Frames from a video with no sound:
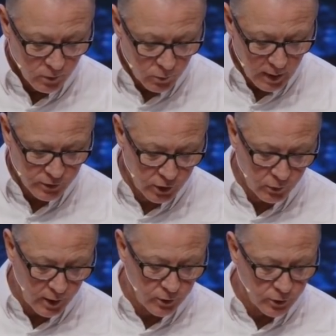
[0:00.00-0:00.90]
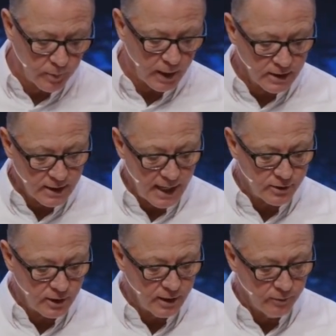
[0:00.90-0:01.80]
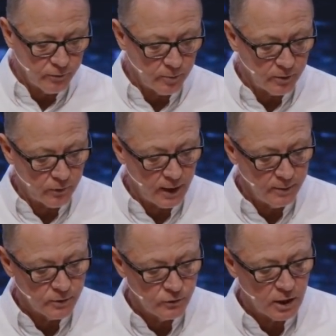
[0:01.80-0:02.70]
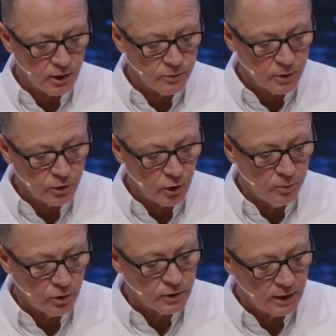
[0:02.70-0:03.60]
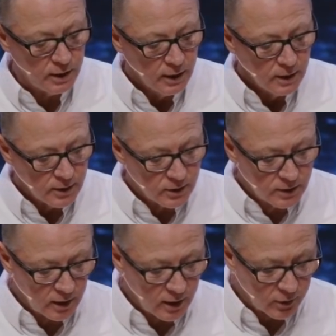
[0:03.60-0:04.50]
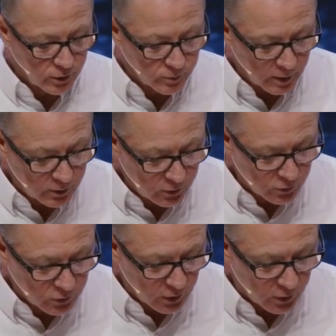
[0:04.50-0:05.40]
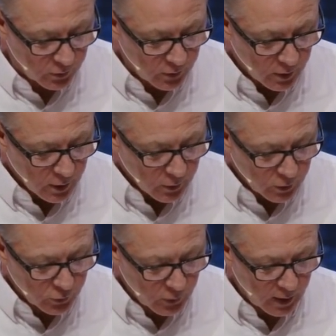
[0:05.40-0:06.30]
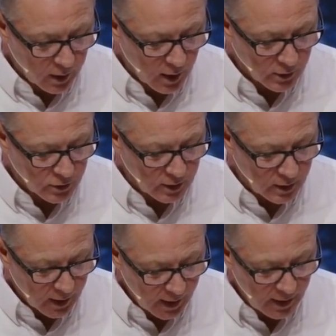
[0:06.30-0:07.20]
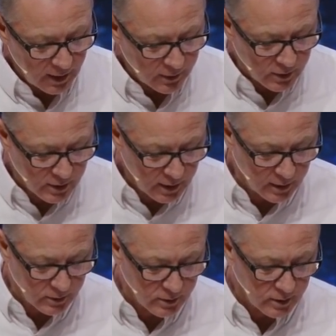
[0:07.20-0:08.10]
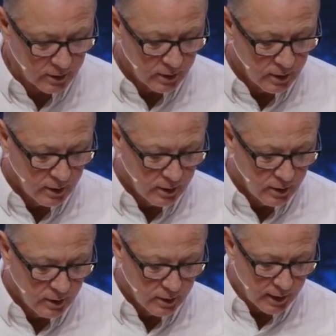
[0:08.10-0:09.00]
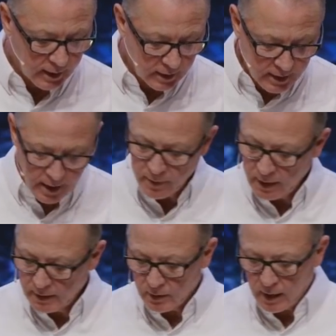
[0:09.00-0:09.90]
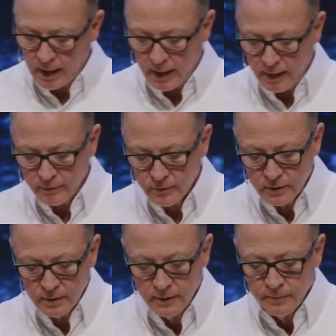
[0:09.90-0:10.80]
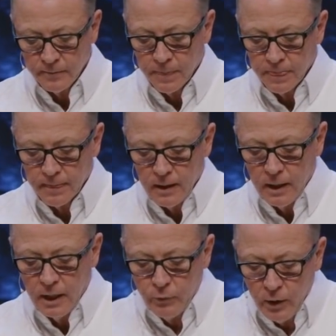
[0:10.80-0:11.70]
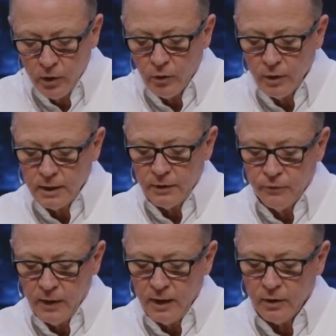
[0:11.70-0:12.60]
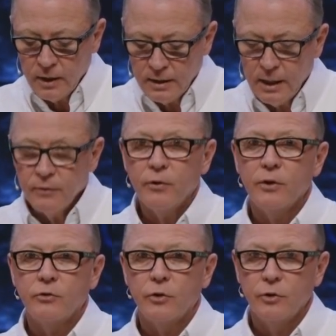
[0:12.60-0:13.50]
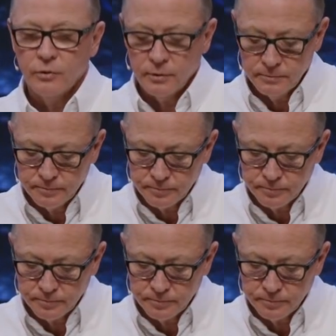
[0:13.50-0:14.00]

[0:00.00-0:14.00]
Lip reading: Rescue others by snatching them from the flames of judgment. Show mercy to still others, but do so with great caution, hating the sins that contaminate their lives. If we are going to defend or contend for the truth,